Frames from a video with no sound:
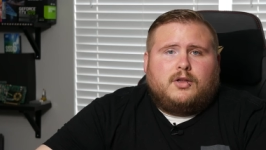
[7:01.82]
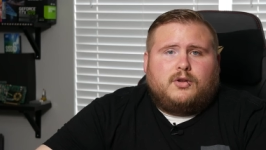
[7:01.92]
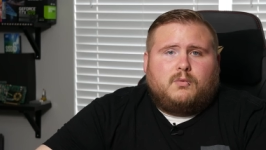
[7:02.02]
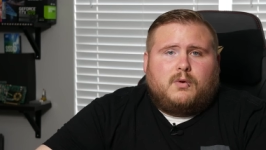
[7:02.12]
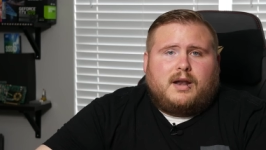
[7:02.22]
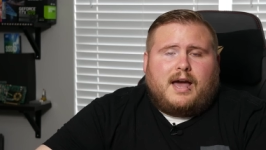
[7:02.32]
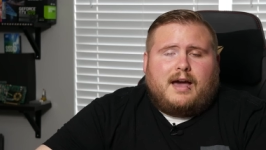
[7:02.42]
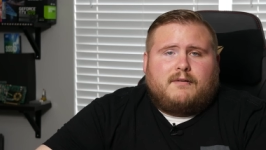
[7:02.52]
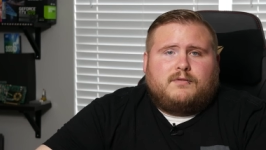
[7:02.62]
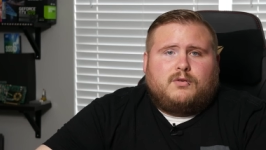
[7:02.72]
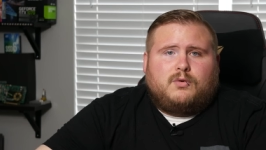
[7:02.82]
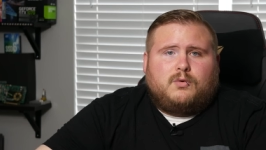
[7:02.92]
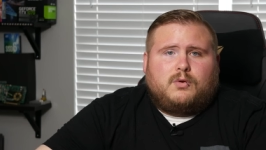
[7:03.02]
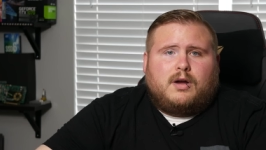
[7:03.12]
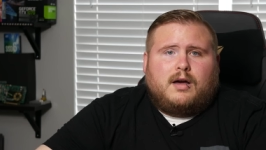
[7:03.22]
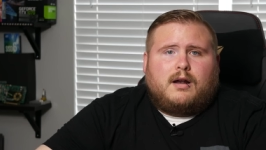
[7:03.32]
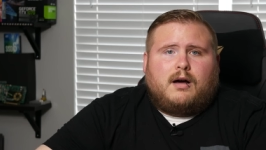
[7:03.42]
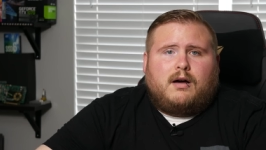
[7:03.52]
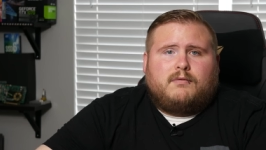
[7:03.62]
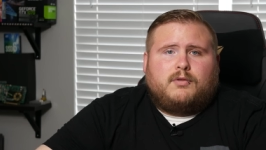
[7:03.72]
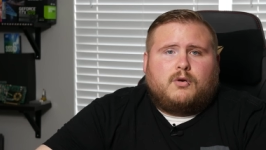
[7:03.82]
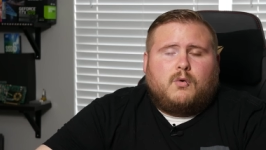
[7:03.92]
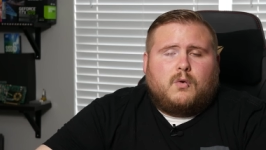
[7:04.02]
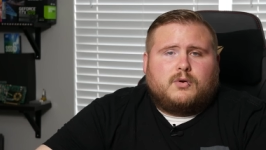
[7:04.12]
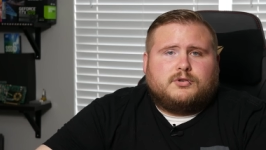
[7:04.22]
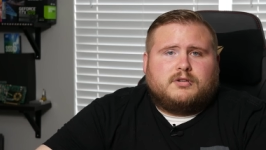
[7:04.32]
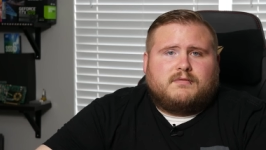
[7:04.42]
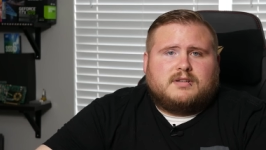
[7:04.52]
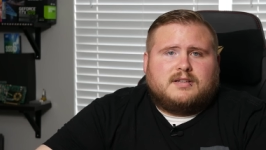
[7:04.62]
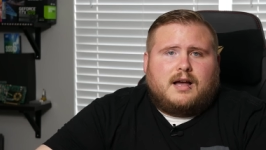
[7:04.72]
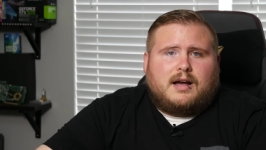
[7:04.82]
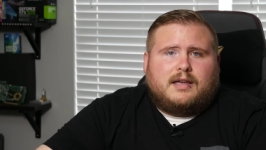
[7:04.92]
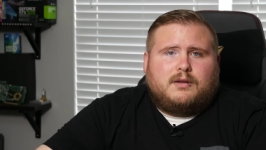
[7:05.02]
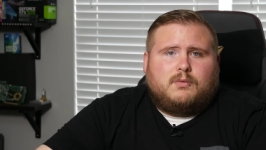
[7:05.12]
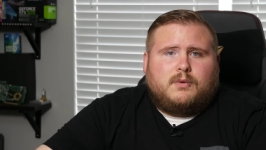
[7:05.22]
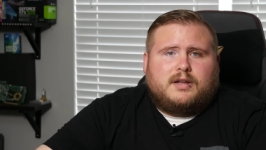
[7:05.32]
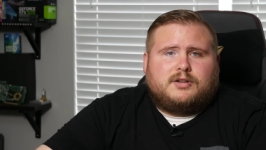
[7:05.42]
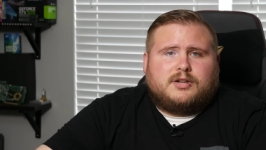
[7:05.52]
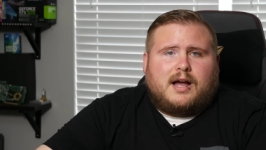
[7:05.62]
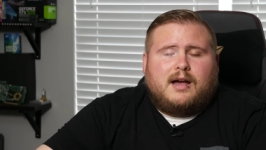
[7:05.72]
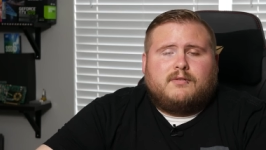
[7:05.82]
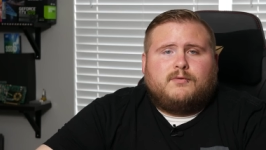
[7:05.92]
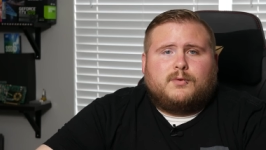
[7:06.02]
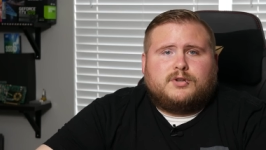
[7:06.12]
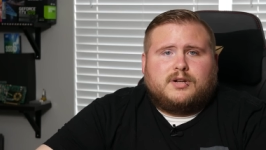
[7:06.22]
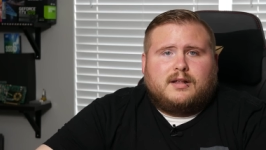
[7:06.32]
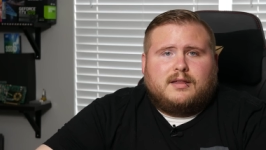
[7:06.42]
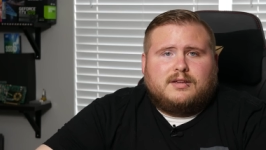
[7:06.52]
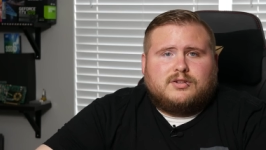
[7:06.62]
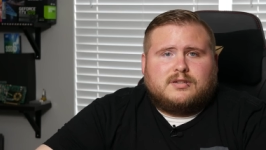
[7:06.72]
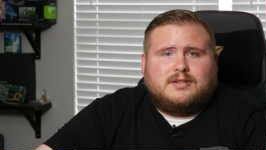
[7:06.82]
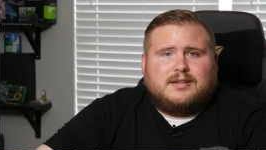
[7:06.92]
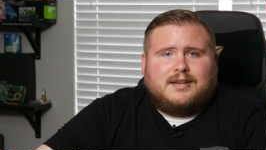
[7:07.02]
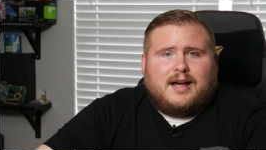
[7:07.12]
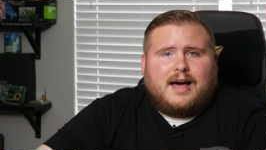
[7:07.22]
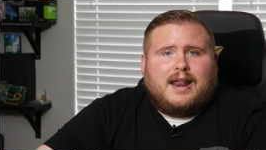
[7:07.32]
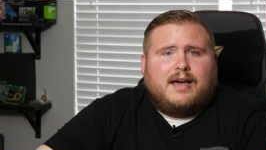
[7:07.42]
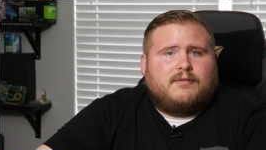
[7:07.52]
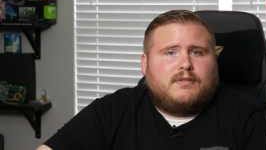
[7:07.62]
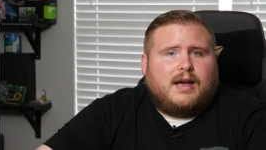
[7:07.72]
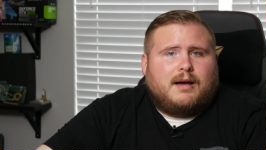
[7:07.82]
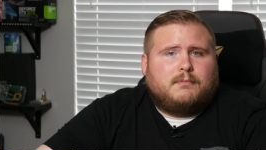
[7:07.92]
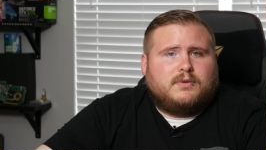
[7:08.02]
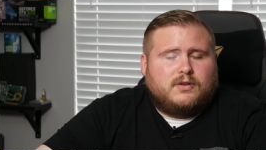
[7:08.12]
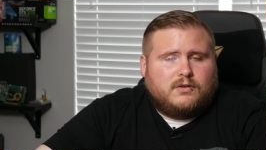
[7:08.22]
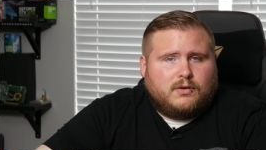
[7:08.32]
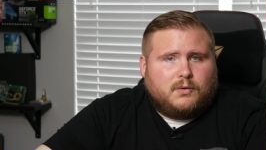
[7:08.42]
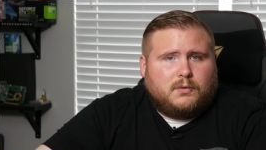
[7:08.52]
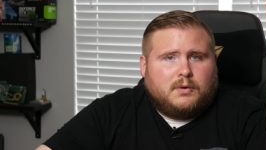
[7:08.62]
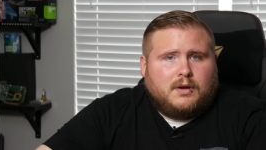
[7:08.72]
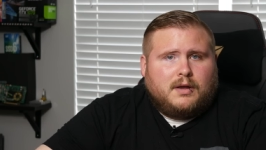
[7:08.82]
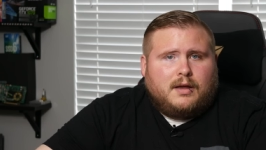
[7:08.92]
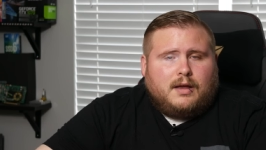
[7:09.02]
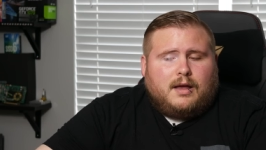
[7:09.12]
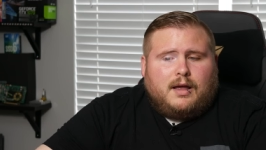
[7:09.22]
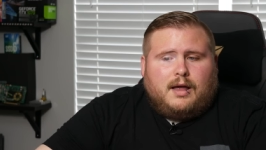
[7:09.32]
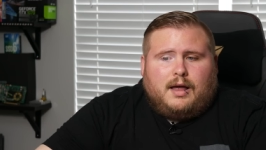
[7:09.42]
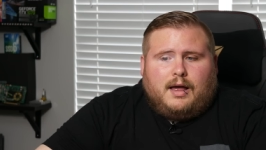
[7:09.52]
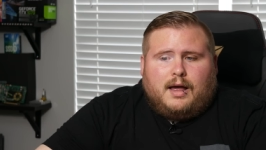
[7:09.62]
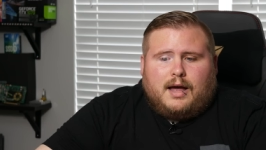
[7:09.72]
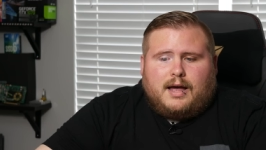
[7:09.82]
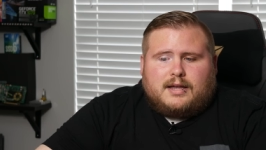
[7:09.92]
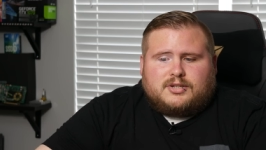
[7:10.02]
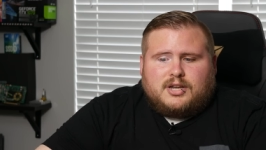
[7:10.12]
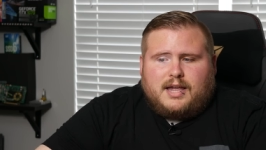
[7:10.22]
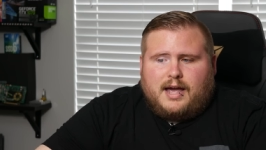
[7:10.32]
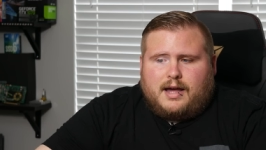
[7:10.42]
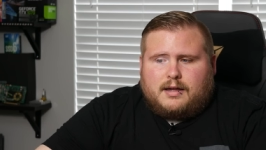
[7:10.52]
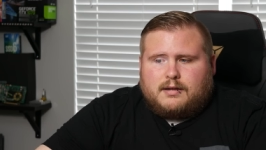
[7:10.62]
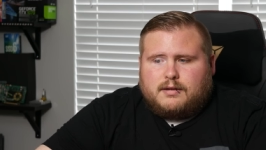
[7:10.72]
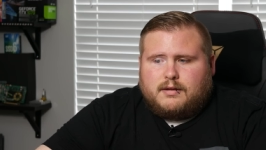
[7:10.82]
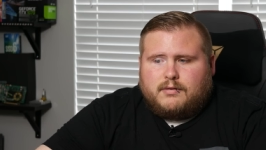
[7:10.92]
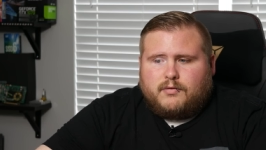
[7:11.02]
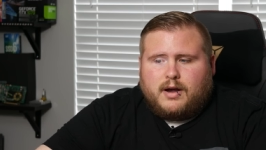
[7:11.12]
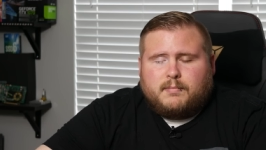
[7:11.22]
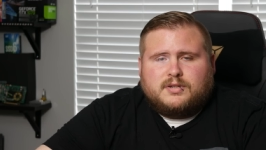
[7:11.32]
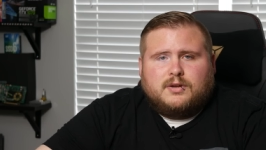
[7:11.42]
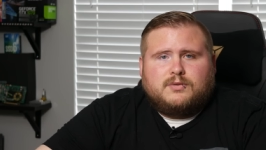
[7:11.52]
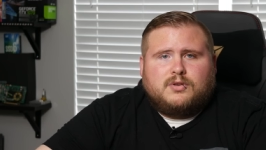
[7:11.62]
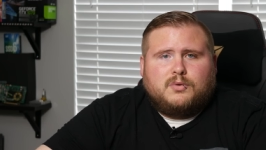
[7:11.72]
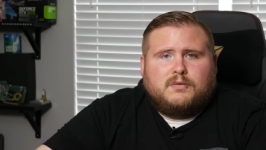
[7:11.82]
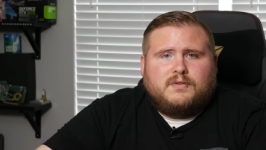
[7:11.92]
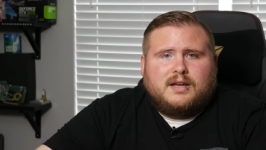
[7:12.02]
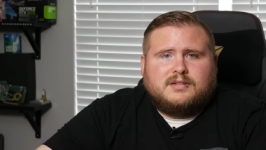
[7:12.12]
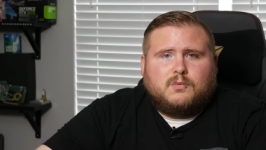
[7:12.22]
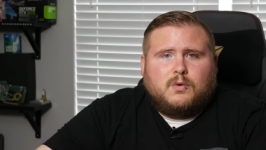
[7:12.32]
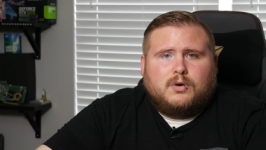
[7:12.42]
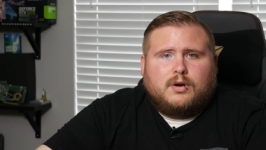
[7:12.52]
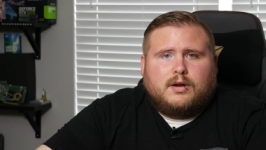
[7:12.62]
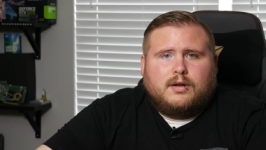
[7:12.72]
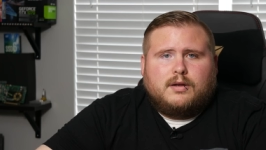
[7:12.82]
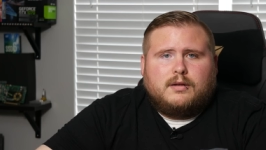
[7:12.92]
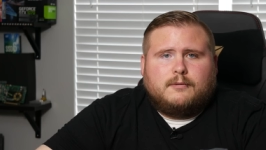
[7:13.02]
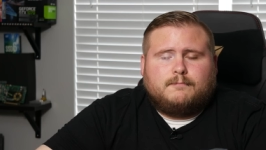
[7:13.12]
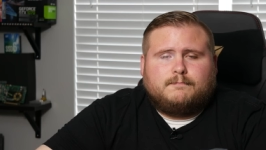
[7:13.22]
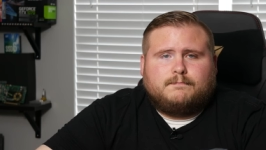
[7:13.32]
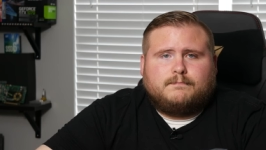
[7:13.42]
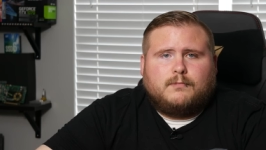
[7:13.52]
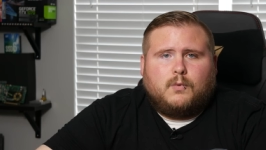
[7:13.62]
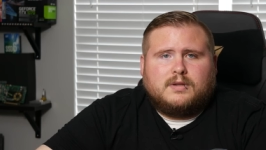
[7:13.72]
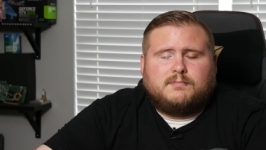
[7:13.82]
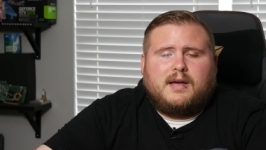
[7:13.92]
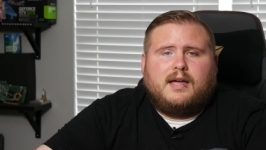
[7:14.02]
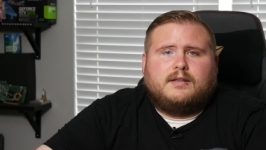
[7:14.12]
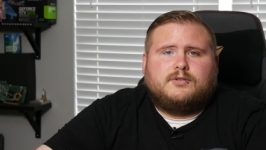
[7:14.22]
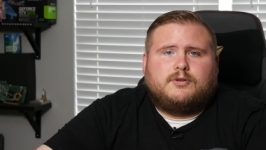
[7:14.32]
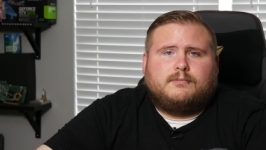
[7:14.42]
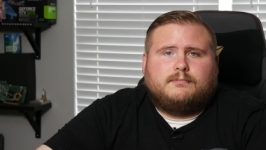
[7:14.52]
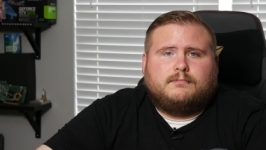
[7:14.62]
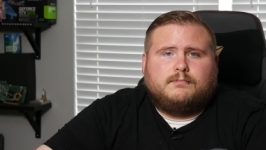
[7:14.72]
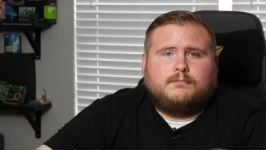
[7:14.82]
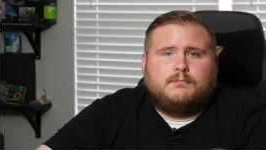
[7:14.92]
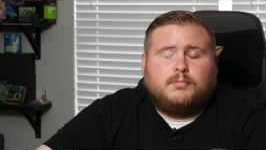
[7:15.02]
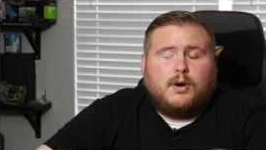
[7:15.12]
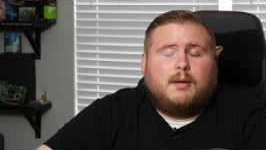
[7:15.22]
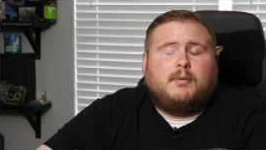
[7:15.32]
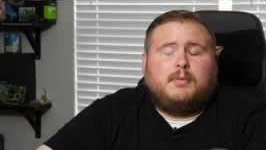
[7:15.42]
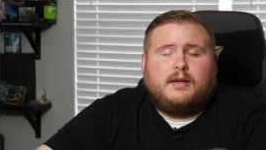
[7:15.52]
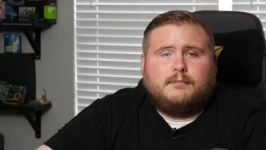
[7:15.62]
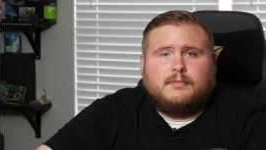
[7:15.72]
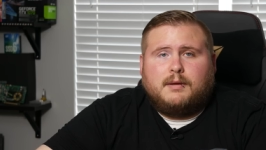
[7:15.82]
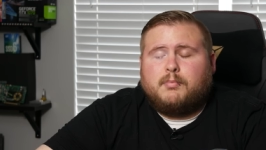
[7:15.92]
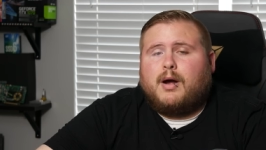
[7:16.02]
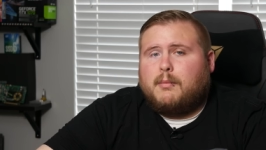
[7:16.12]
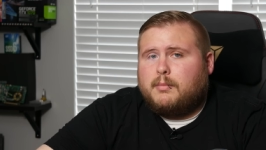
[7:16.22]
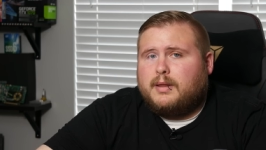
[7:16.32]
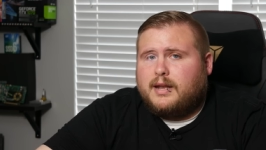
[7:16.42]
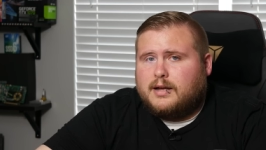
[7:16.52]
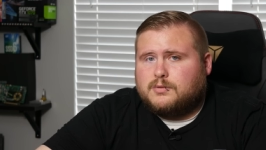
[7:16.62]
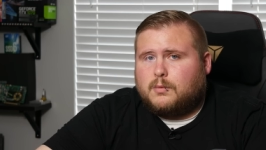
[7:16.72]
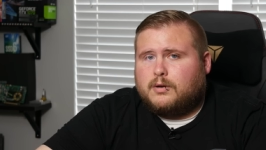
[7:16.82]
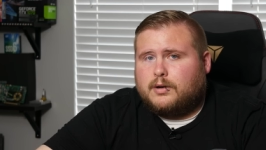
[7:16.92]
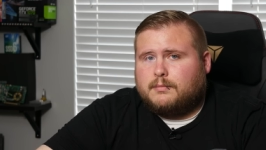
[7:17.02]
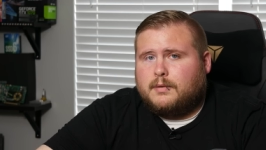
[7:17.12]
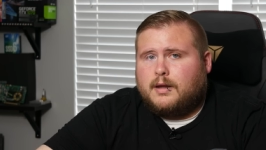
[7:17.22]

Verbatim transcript: you would have to cut off the corners of the socket, which I unfortunately just did not have time to do. Uh, so yeah, for episode two of Does It Work? What's my answer? Probably. It probably does work.